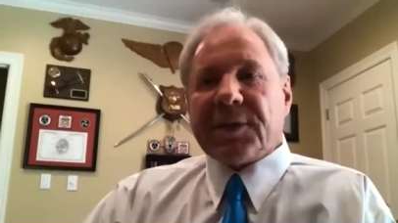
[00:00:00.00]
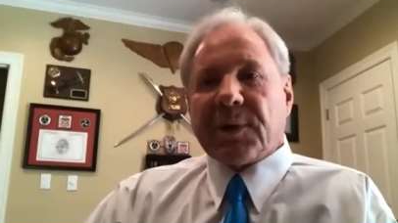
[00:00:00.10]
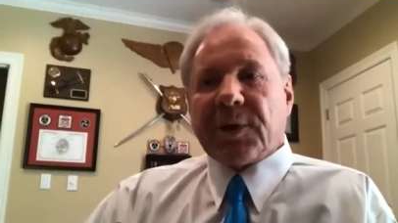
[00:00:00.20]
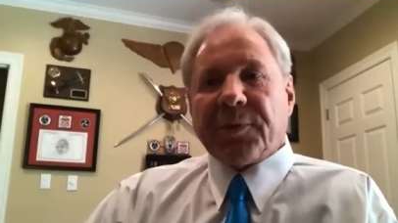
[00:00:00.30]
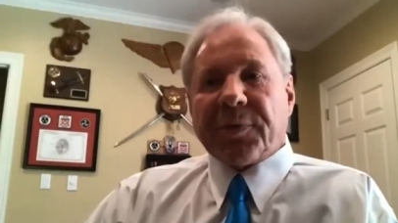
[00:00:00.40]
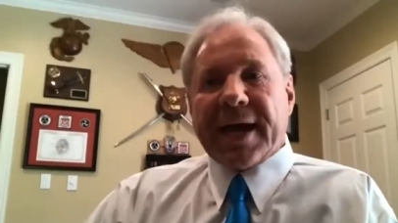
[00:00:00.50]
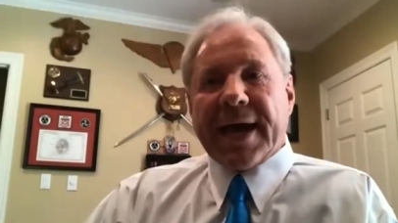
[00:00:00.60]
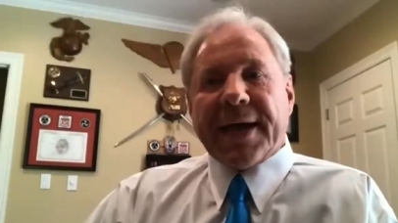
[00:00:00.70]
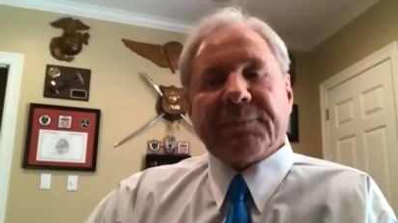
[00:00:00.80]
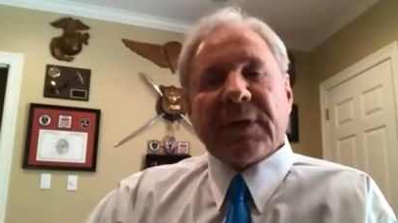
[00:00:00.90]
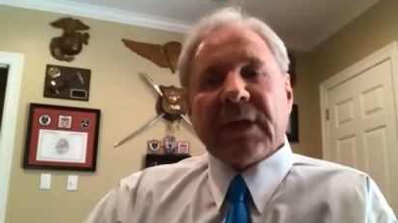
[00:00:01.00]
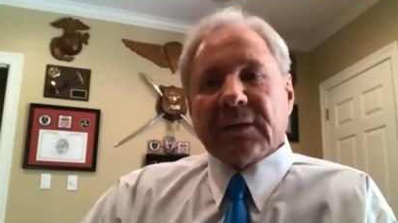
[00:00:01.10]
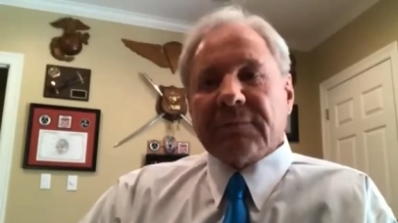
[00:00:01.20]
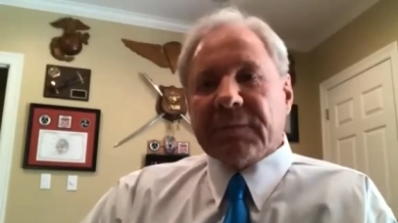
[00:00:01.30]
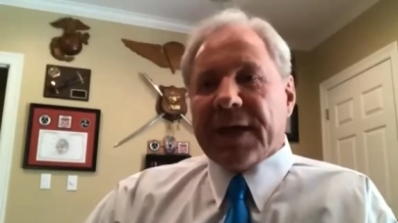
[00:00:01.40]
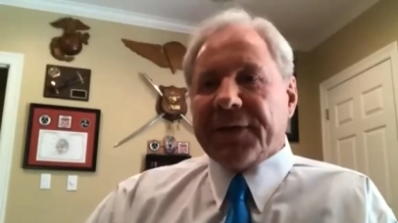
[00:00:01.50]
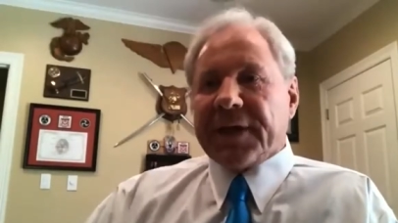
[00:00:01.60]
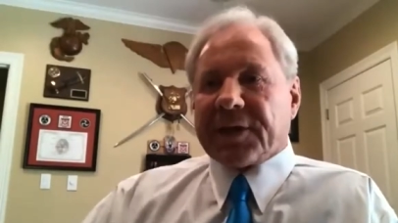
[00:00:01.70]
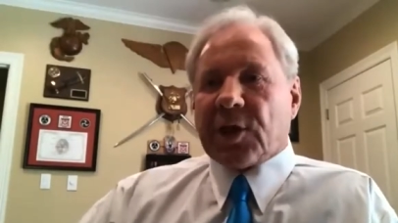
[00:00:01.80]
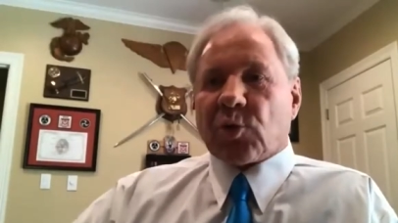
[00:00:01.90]
up with that, and
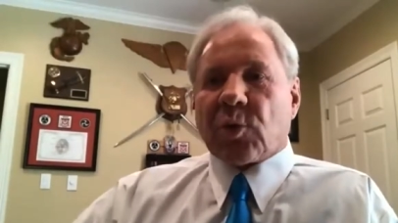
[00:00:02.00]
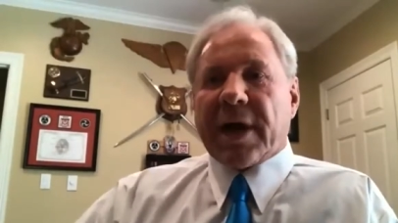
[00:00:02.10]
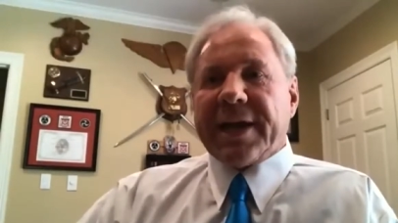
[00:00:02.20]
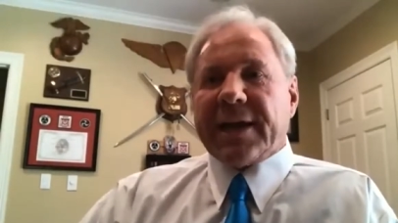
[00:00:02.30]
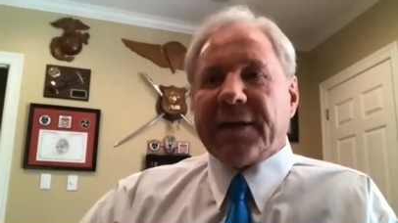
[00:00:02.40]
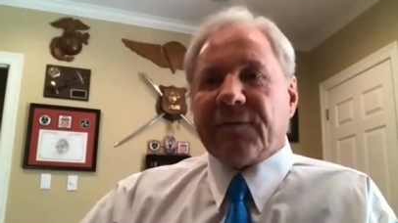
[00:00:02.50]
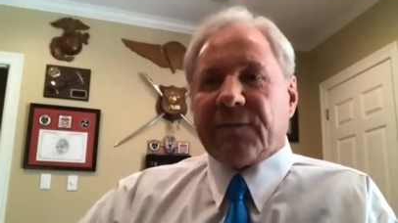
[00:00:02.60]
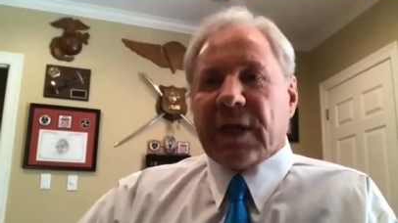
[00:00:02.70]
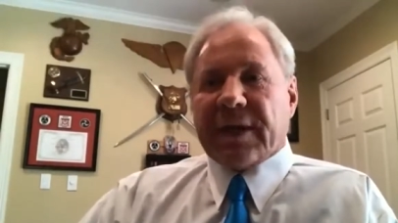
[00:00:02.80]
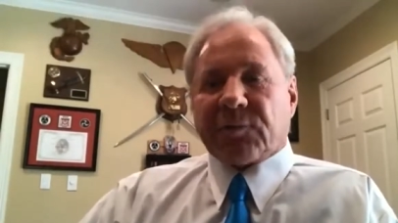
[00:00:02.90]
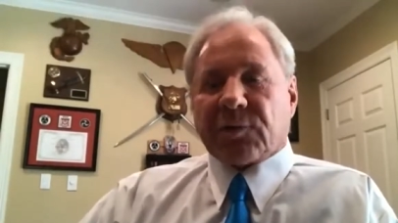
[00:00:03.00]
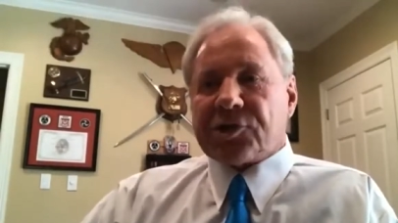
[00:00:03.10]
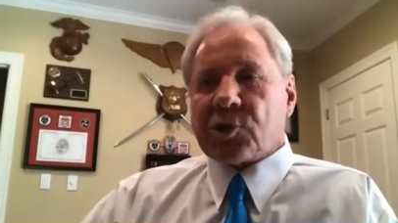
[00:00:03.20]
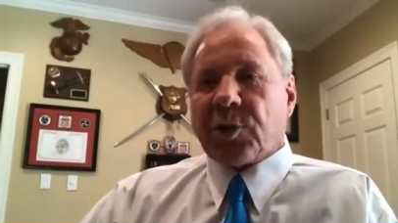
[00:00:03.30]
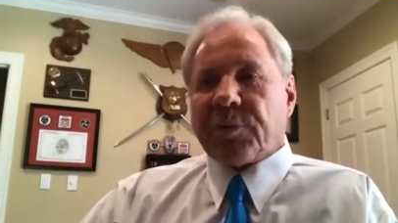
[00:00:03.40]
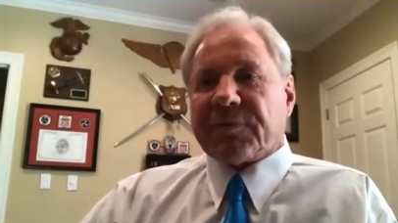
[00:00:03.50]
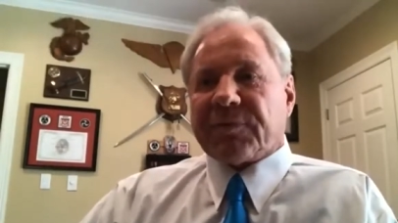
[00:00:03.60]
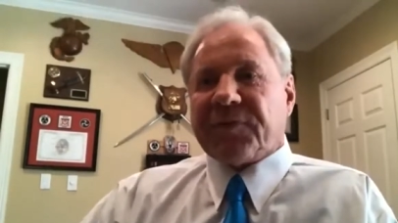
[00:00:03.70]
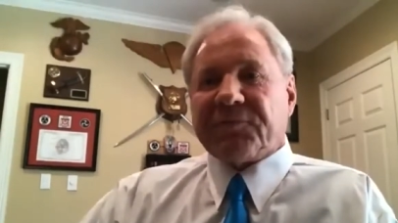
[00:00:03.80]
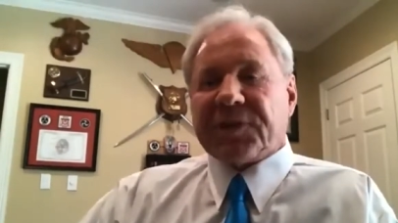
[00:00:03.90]
then go right in after a short
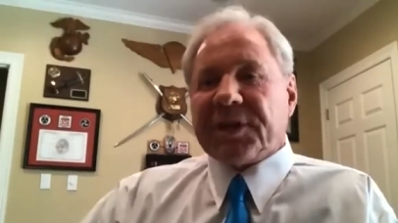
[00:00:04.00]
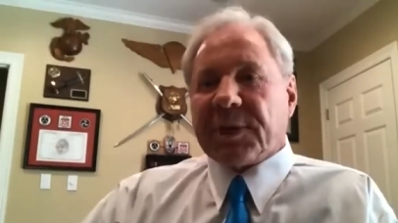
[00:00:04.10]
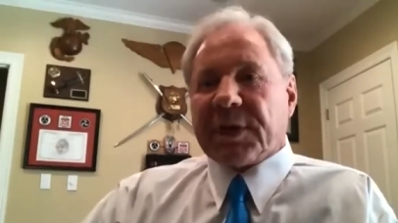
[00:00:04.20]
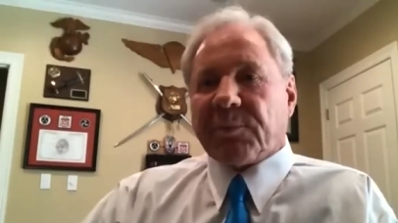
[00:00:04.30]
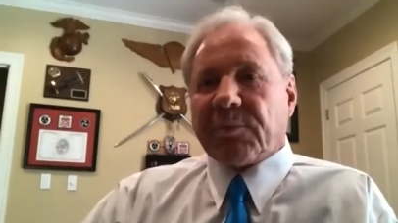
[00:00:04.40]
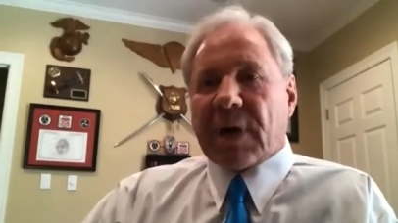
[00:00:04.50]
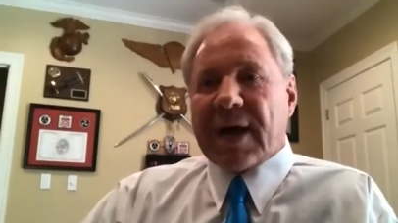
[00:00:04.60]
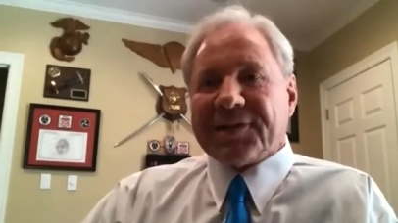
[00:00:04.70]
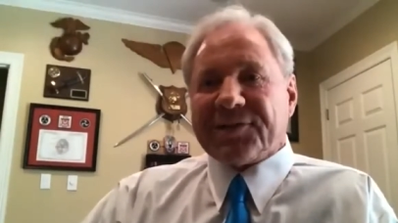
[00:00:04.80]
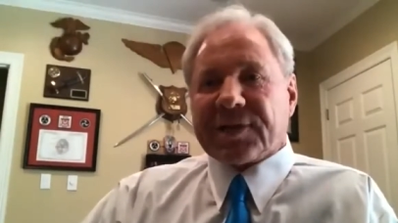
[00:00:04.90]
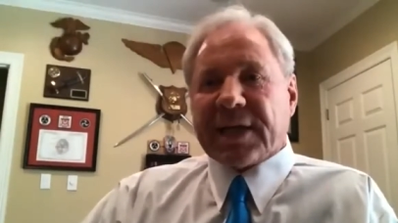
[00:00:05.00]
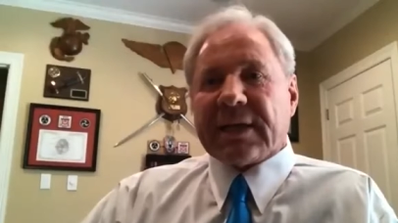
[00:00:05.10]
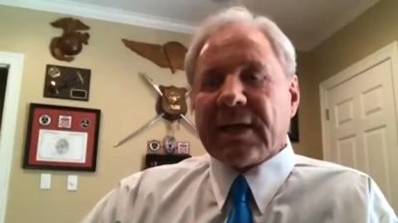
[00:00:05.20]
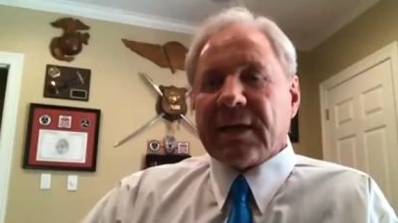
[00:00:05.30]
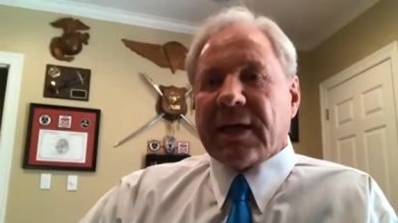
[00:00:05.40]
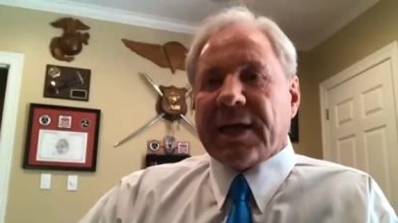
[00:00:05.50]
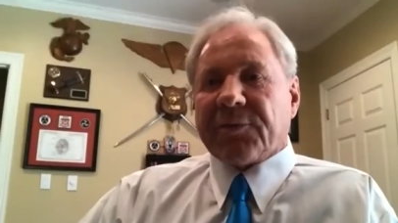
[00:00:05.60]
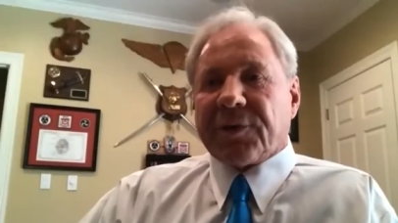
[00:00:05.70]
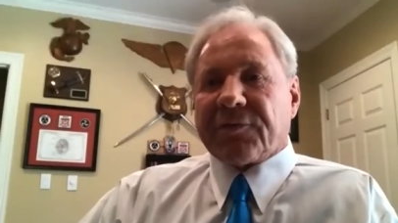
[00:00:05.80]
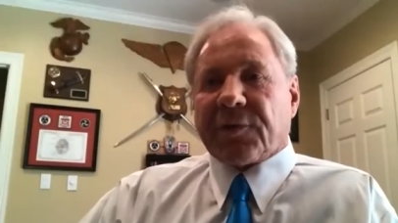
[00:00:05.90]
15-minute mindset
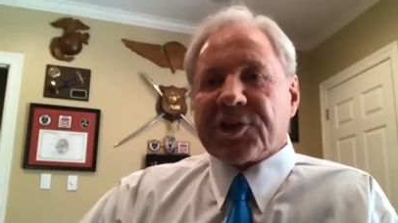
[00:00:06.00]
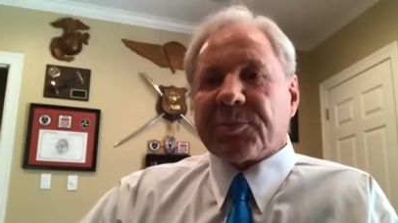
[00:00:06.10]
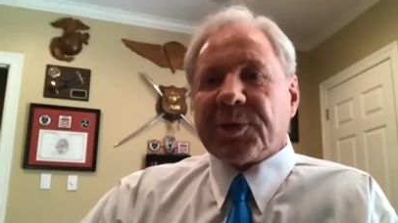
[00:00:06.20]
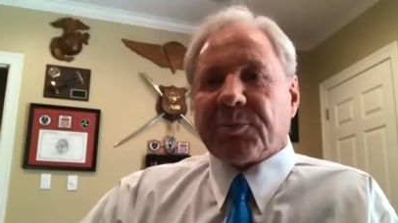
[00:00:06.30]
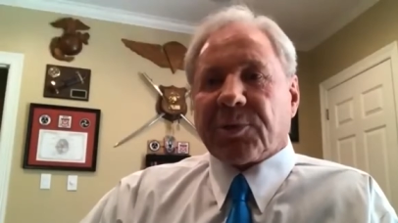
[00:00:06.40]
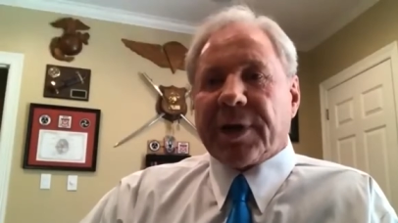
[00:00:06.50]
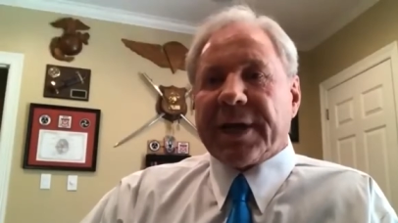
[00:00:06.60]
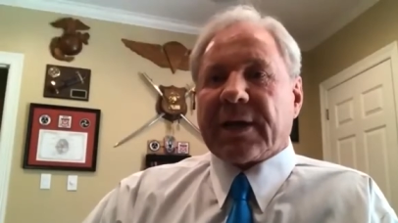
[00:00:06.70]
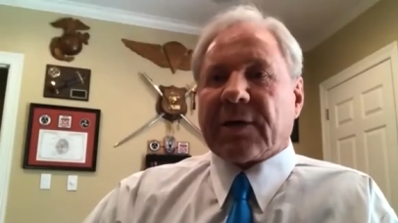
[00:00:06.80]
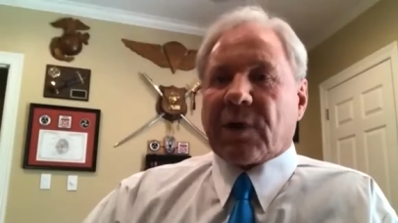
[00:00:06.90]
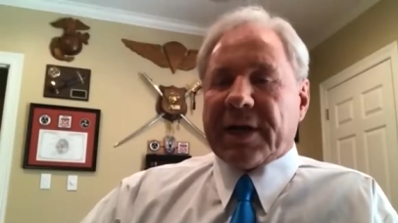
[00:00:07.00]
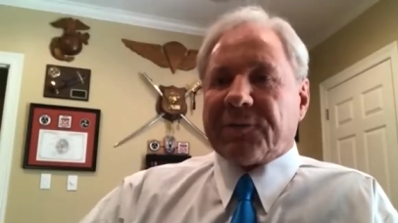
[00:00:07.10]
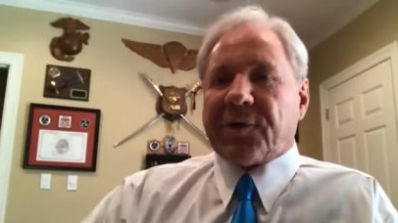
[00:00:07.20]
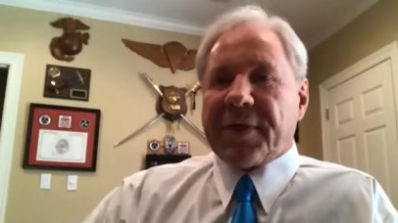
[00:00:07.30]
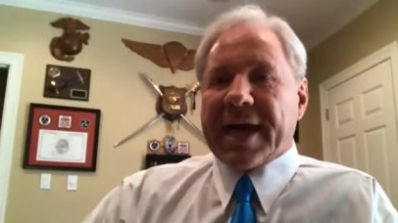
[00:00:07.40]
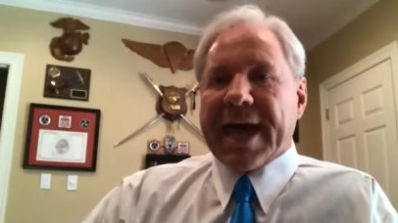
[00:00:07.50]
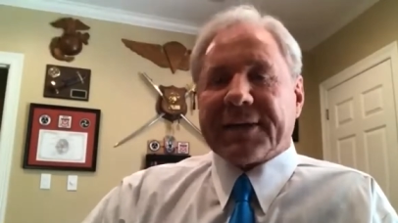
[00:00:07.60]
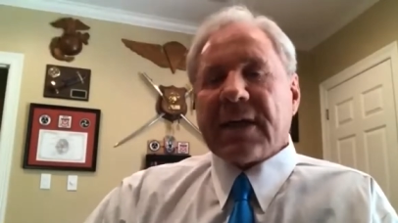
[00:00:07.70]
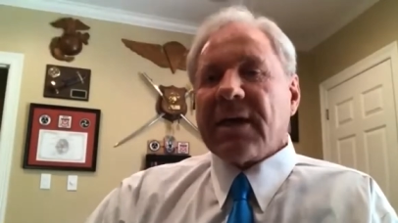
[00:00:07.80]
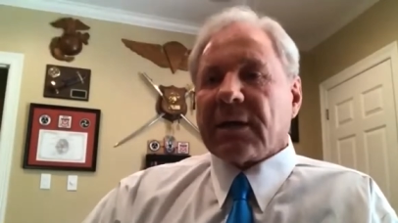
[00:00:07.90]
and refreshment break. Right after that,
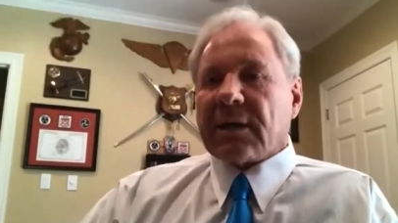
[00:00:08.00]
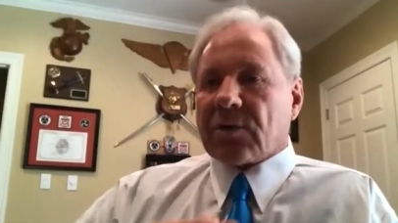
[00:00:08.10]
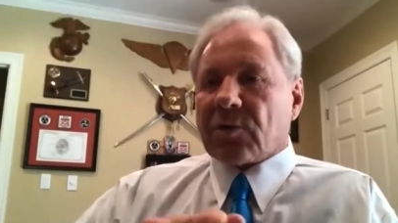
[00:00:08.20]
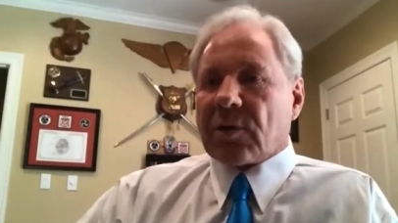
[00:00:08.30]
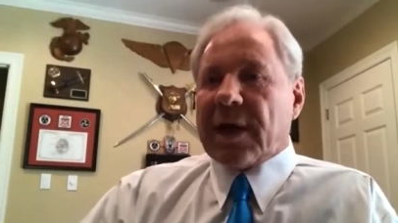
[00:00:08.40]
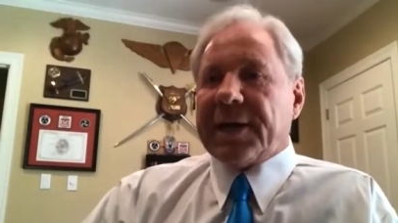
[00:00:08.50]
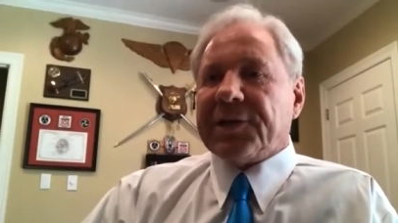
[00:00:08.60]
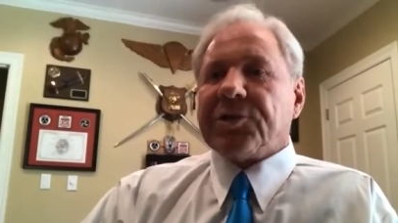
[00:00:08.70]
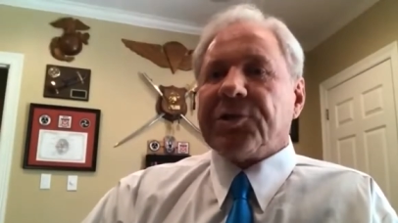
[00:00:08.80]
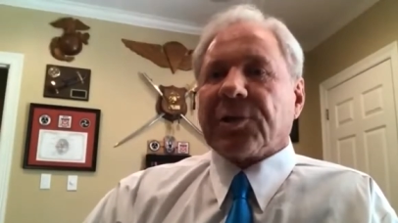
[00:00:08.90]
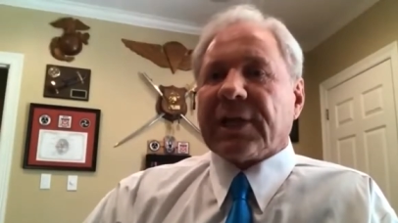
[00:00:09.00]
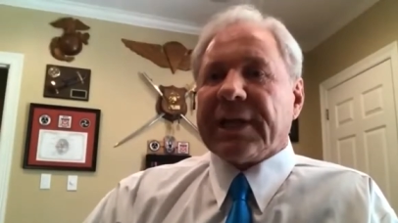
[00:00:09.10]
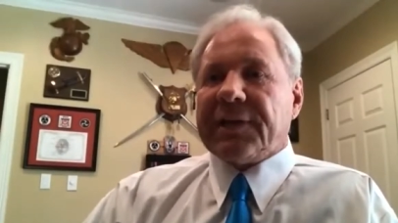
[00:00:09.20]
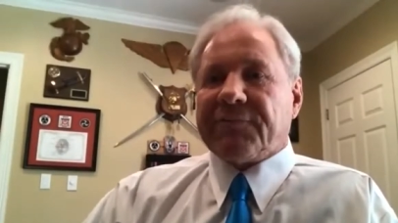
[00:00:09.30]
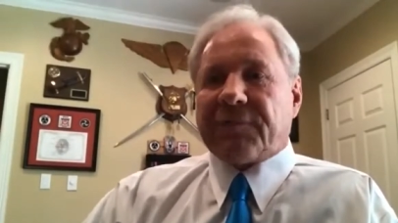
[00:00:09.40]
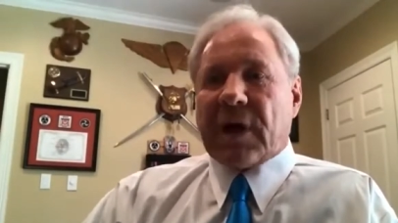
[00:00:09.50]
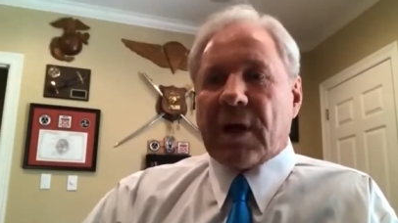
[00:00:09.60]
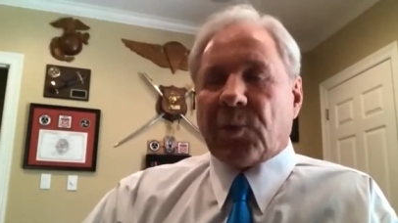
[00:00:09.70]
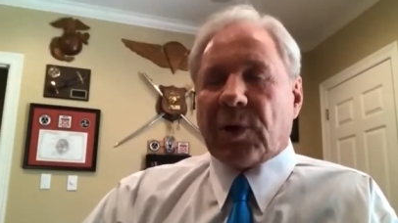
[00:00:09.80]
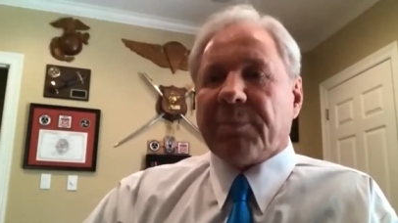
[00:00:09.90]
go right into your lead
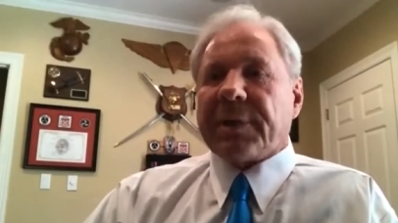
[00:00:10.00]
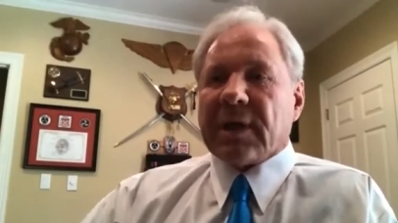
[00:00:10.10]
follow-up.